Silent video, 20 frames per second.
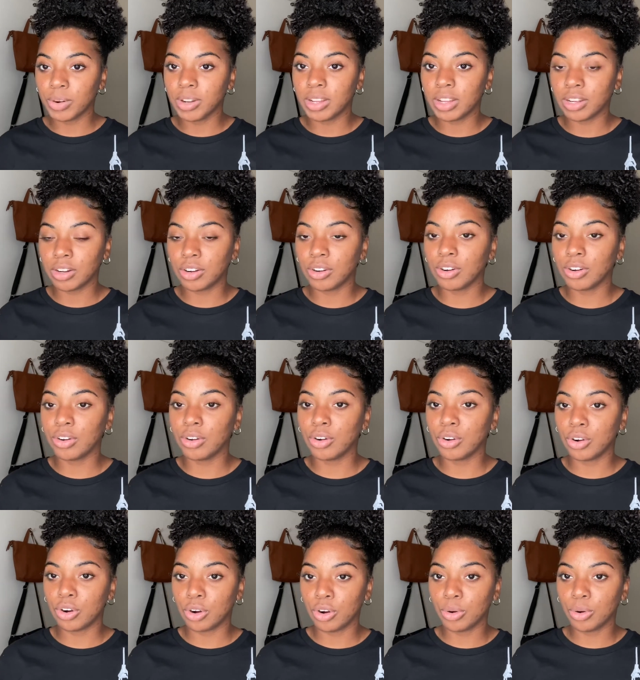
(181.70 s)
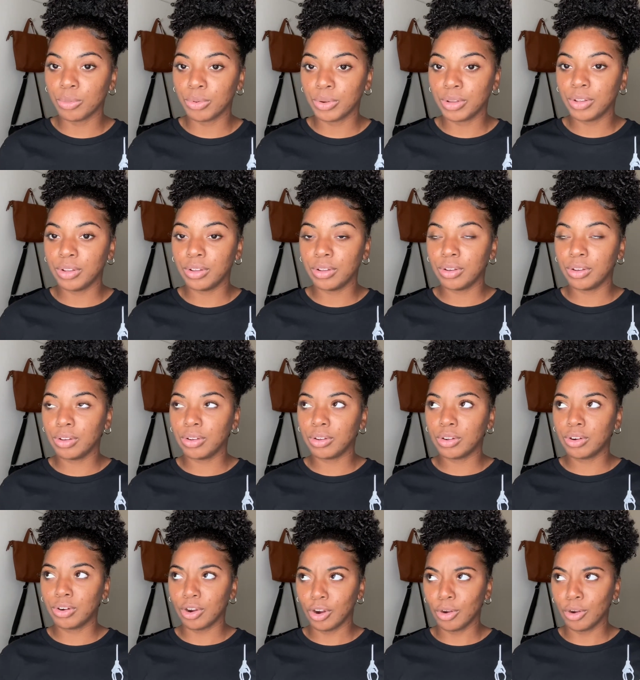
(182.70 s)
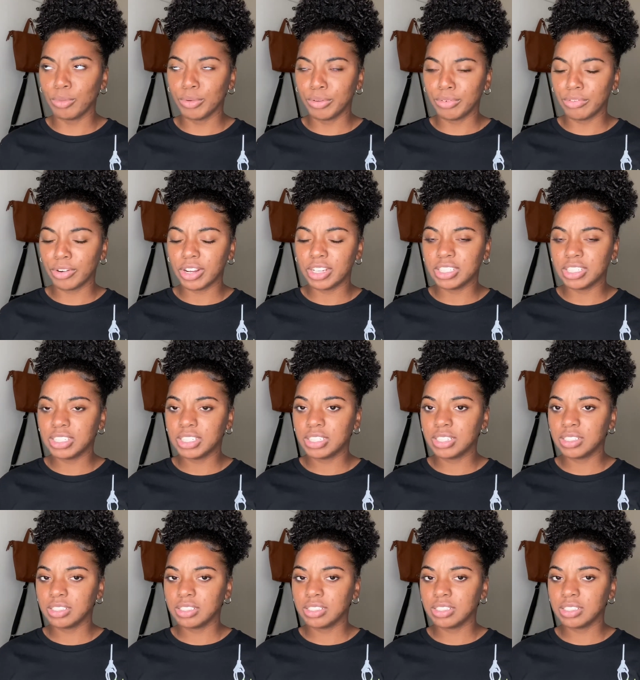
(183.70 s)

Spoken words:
and Clay Curl Refresh.